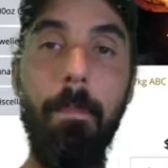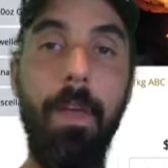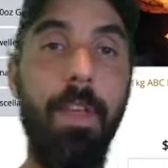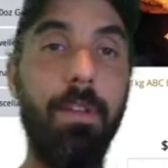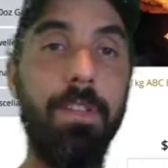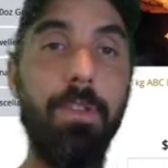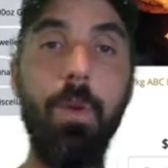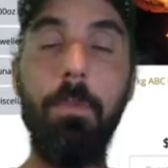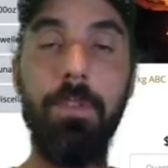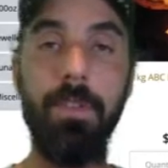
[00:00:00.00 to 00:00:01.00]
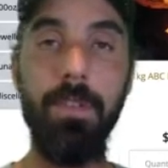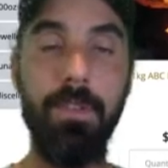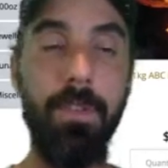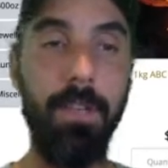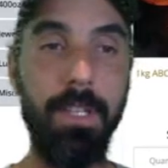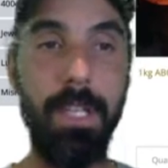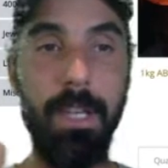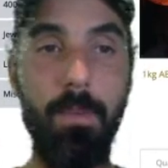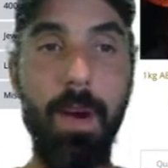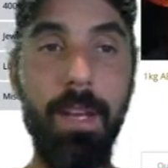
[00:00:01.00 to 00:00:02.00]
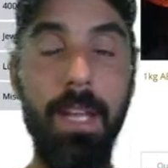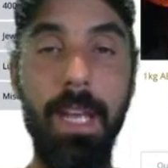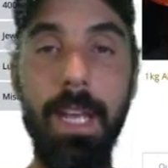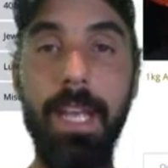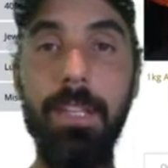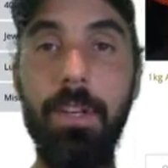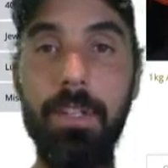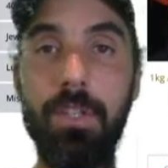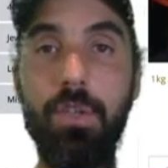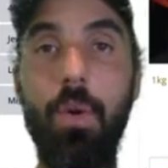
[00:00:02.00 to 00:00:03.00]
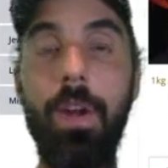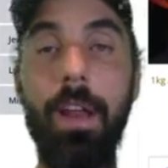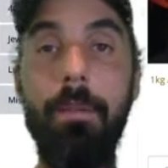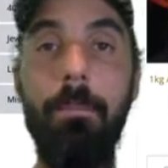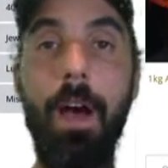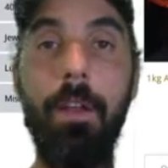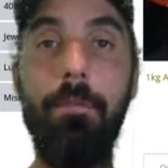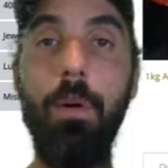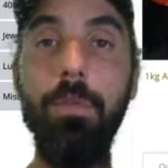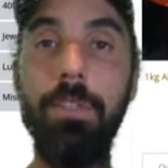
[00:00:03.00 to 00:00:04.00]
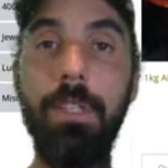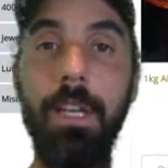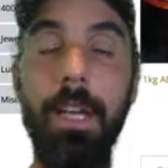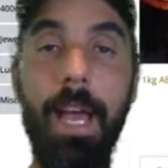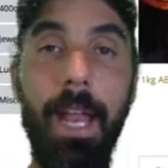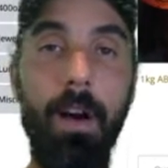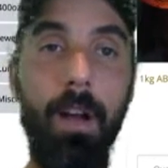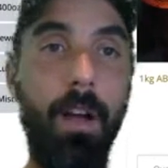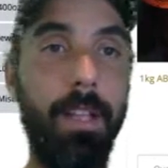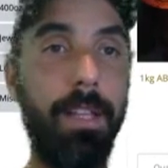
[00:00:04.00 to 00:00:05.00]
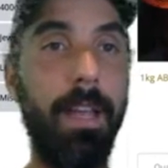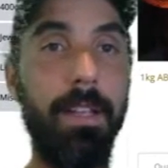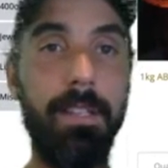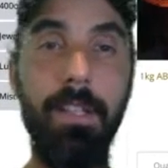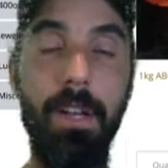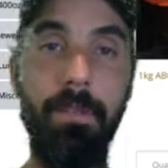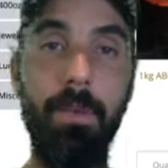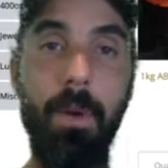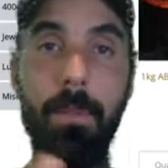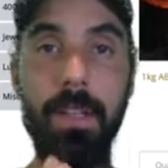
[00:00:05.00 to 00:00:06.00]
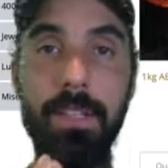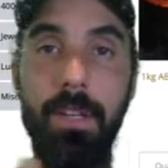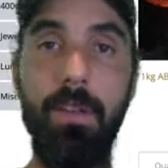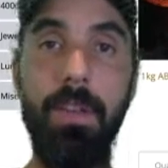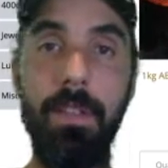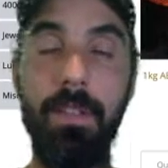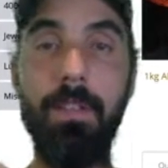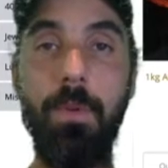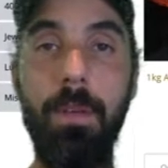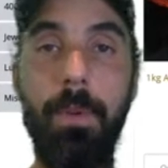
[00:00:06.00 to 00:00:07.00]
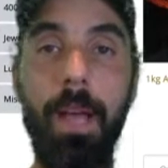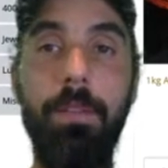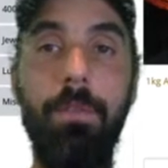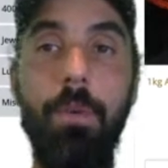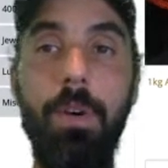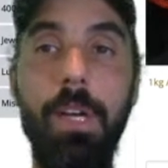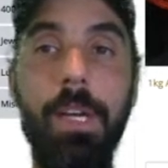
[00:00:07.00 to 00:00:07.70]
There is two opportunities here. One is you can store it at a vault, and I like that because you don't have to worry about security. That's what you're paying for.